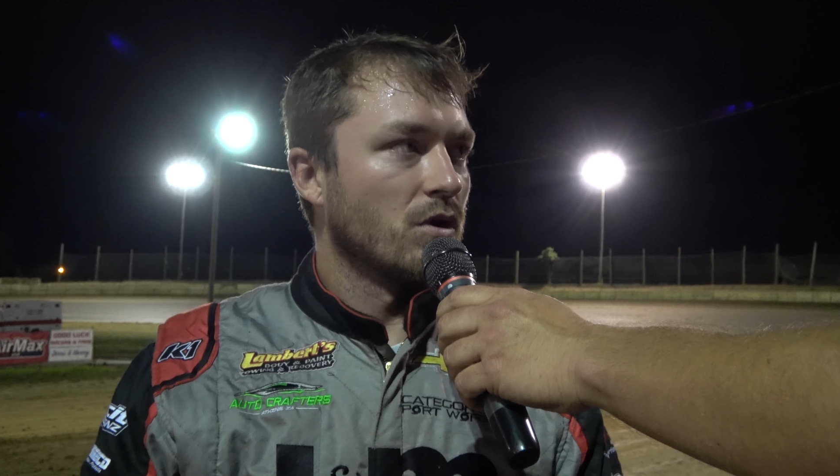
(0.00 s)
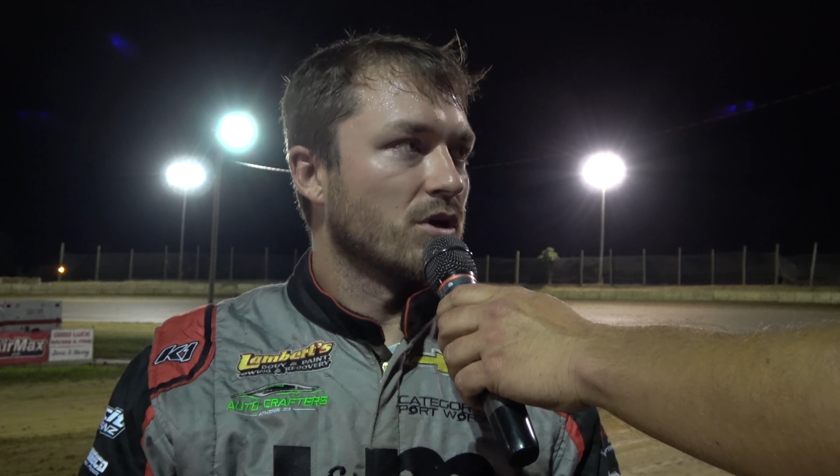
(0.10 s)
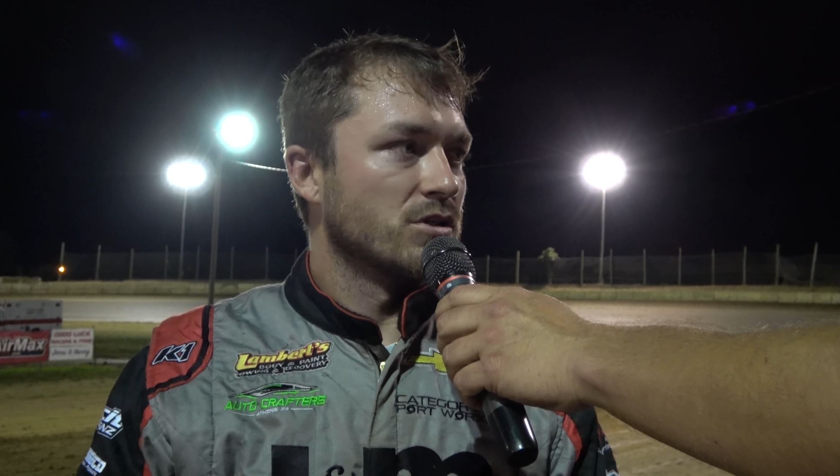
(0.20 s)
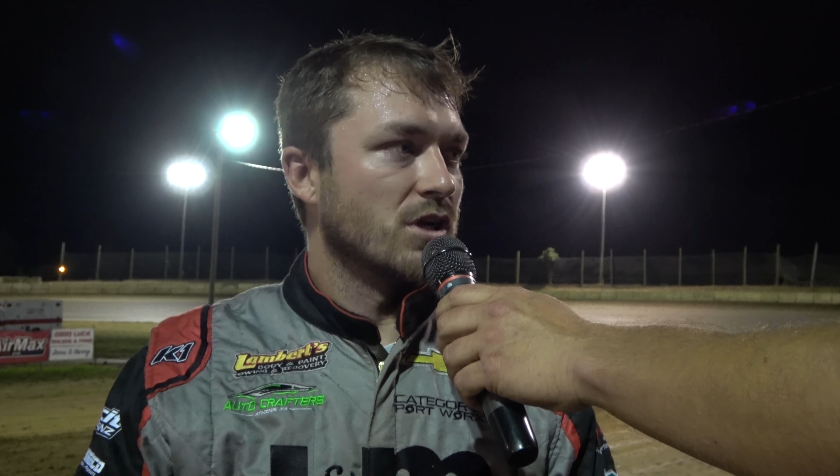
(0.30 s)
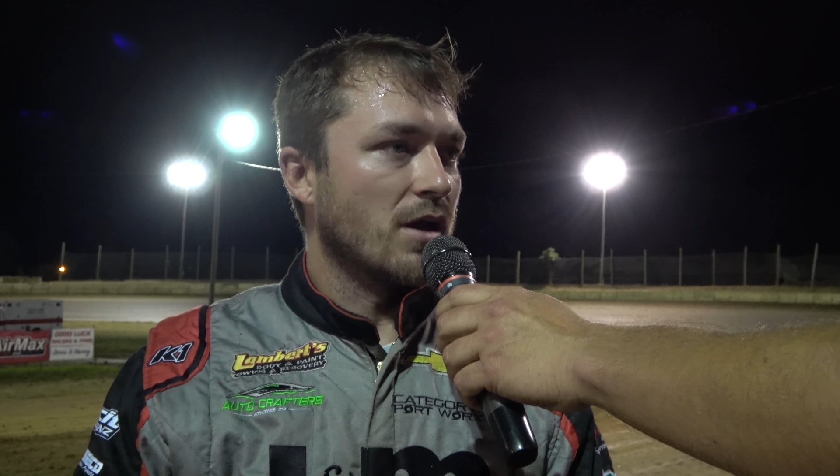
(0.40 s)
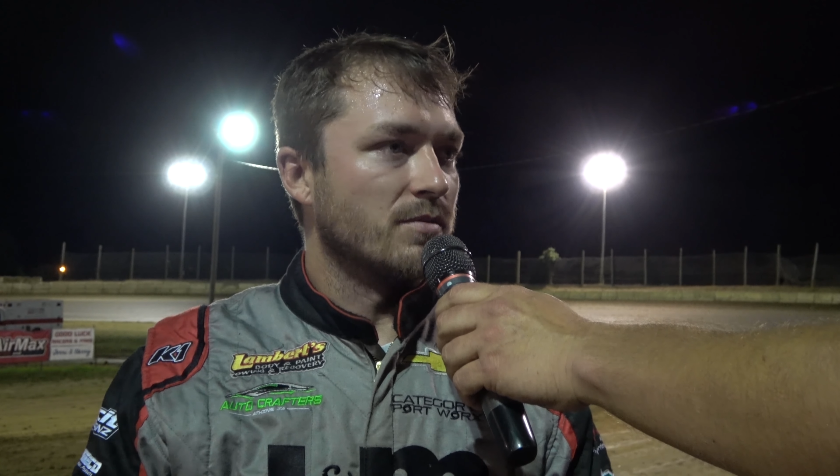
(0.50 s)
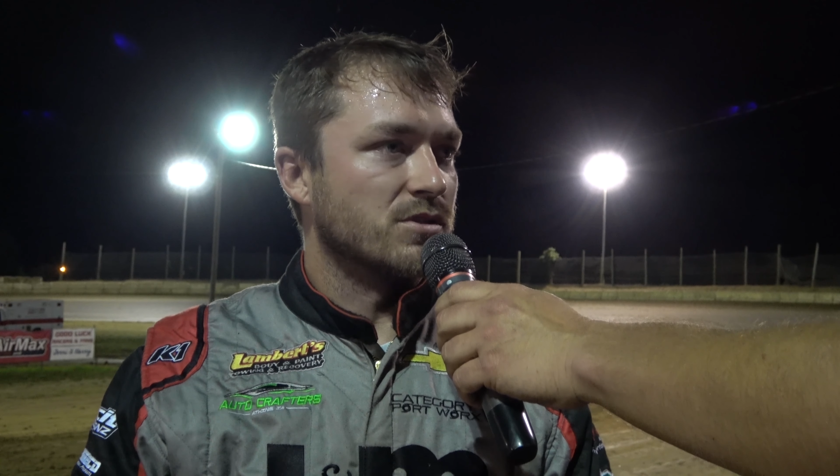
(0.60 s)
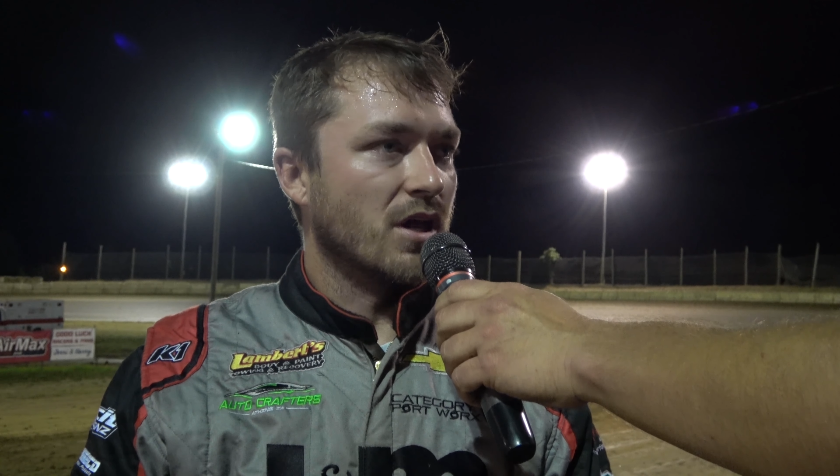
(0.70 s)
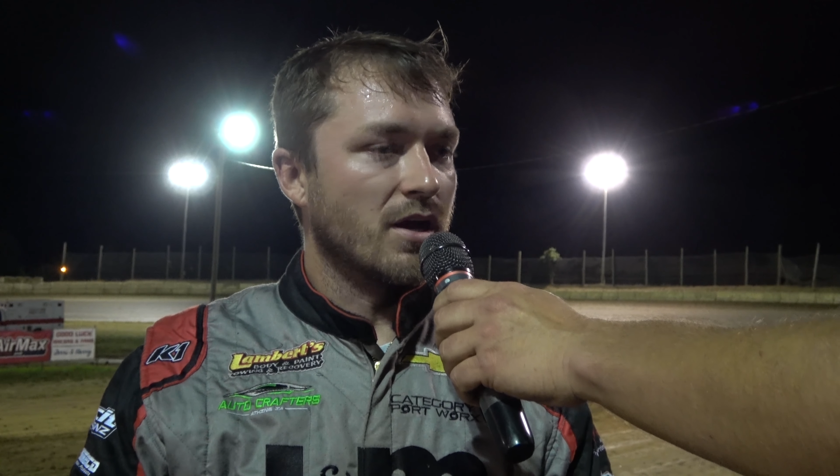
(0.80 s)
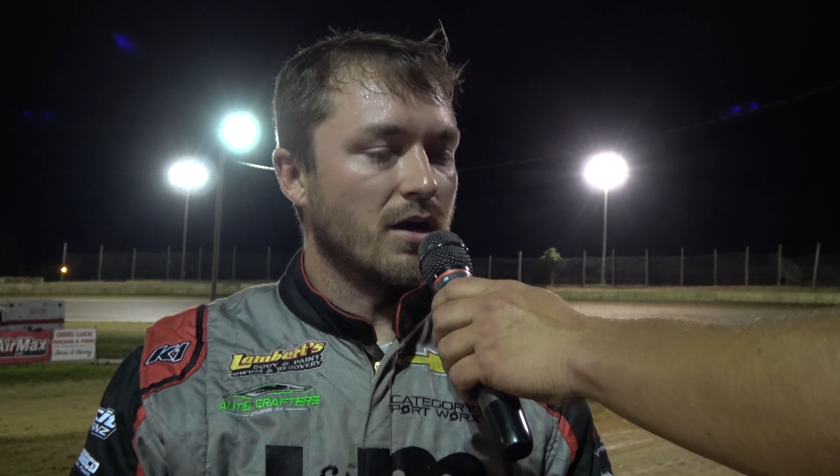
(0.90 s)
a good job of
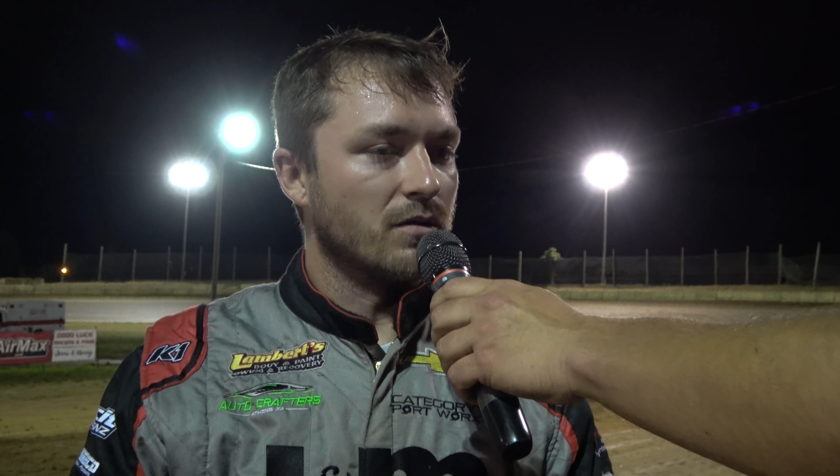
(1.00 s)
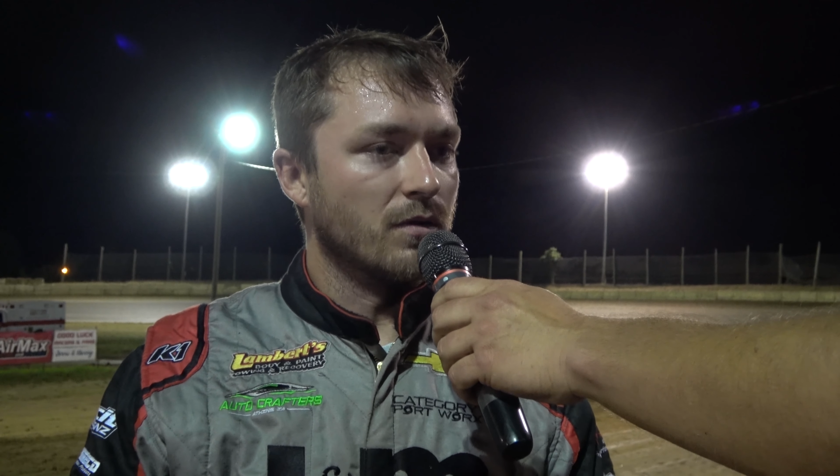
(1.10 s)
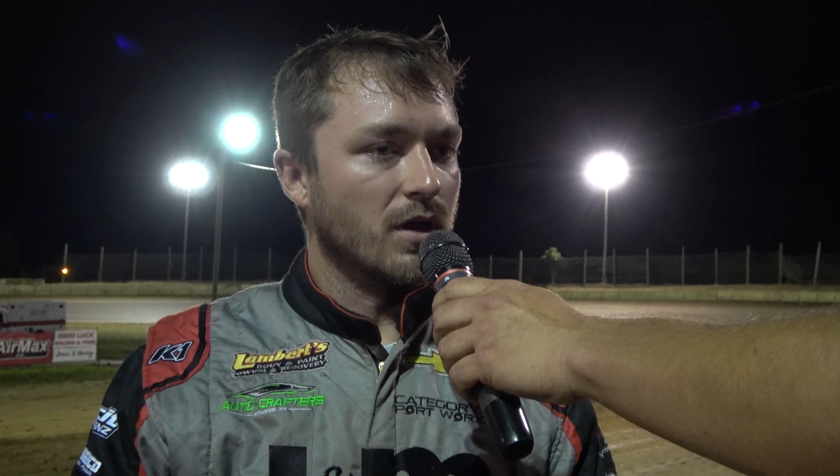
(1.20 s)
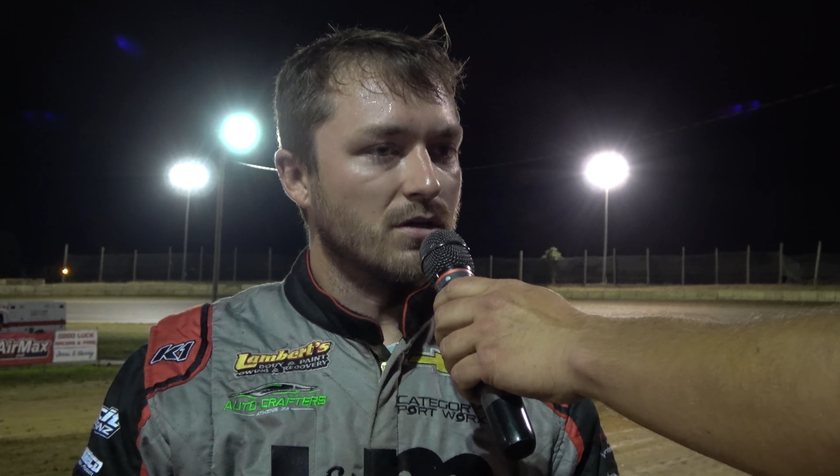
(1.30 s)
staying out of the way,